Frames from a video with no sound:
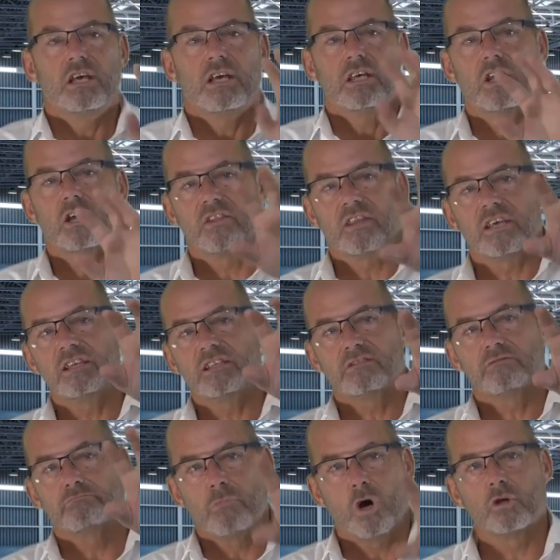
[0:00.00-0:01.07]
you know, these
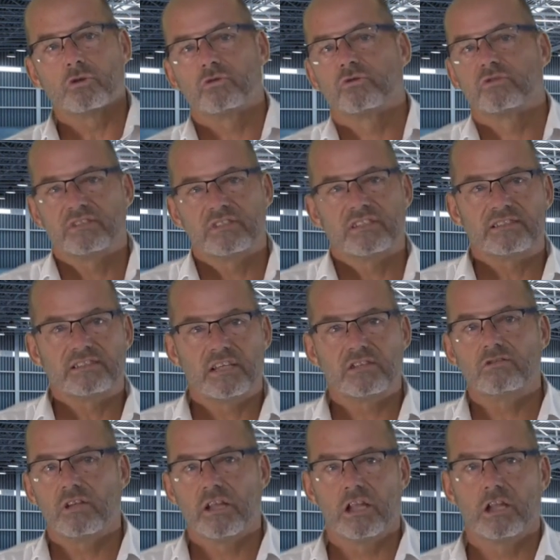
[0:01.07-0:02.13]
modules, the
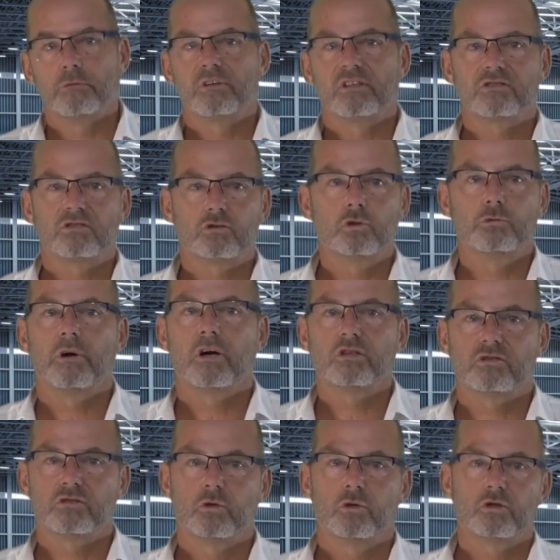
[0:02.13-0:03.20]
essential elements,
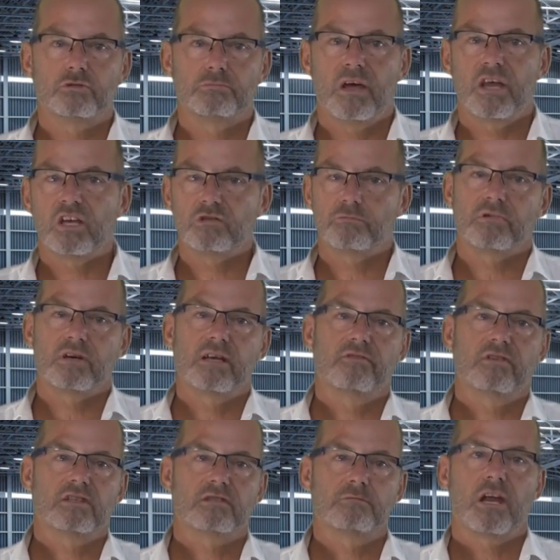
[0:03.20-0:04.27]
toolbox talks, manager
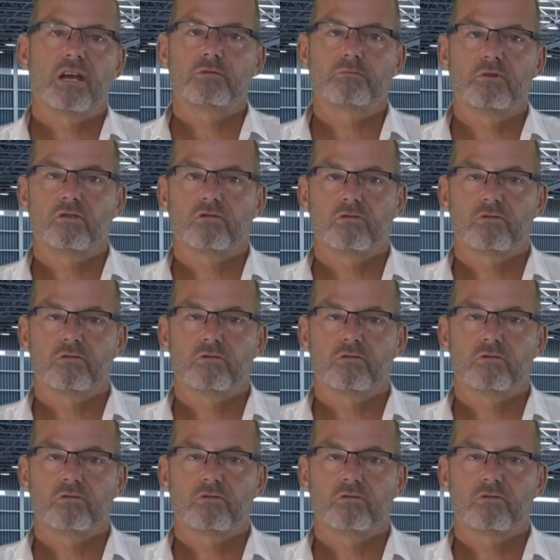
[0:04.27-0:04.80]
briefings, management,